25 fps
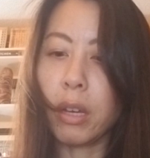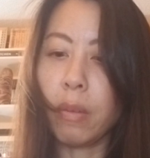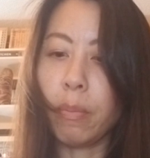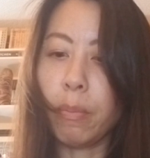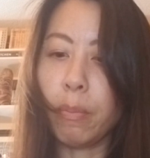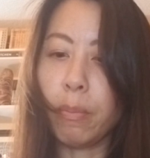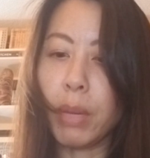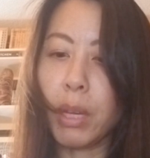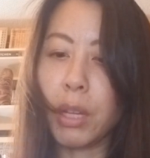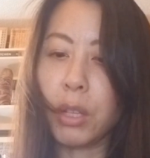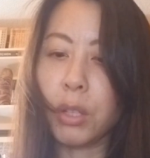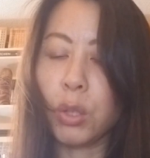
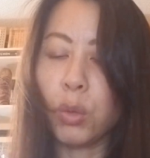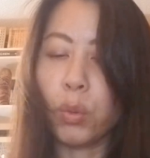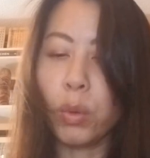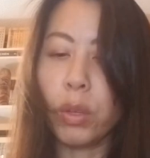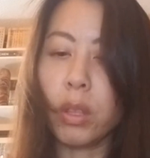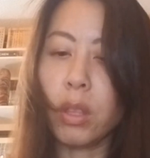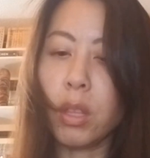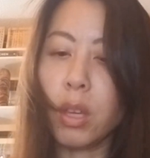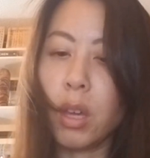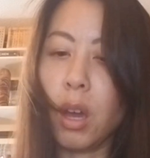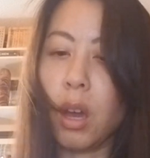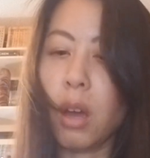mixed
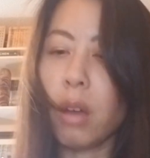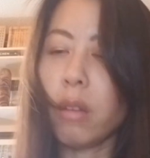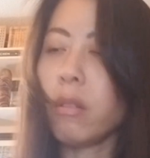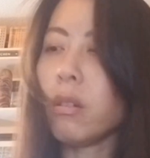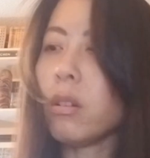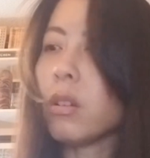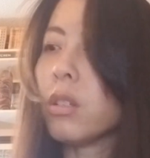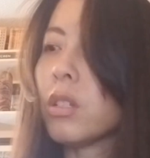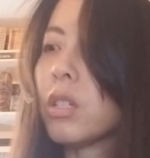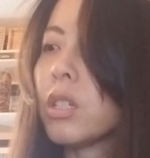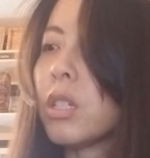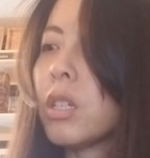with the
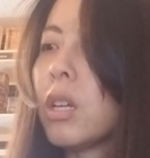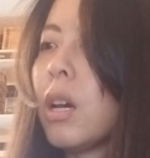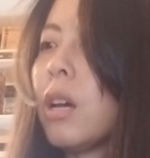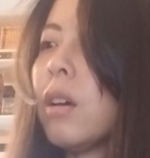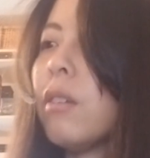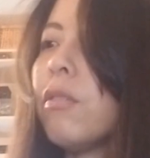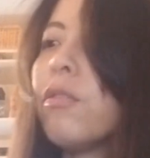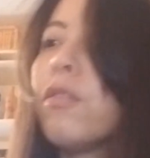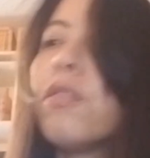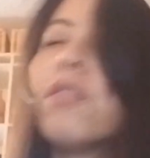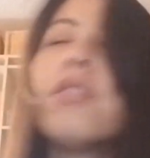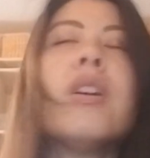other
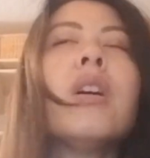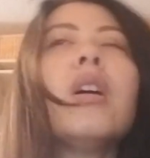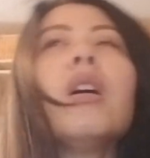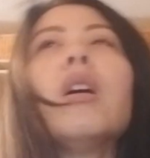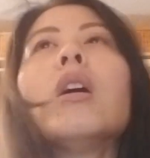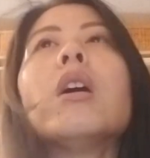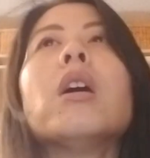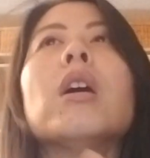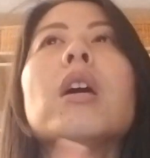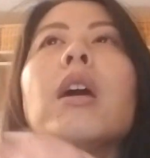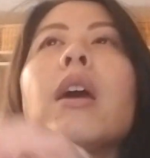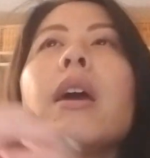stuff
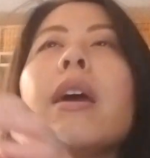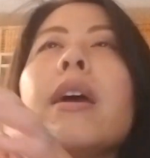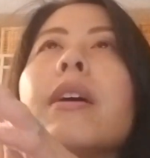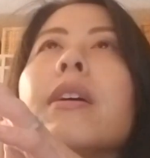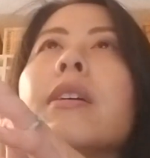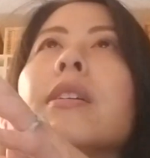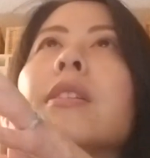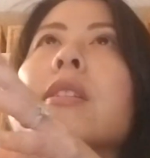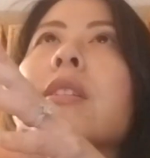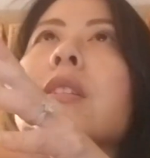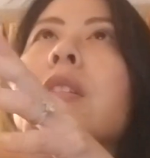is